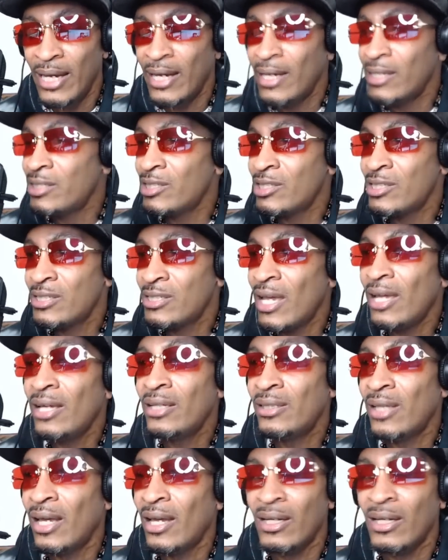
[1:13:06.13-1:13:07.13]
They just say
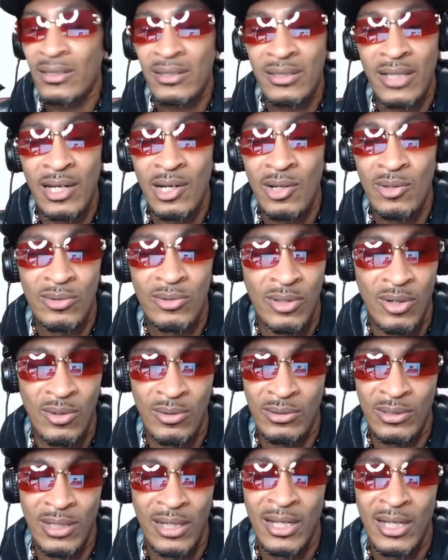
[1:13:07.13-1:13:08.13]
things. They don't know.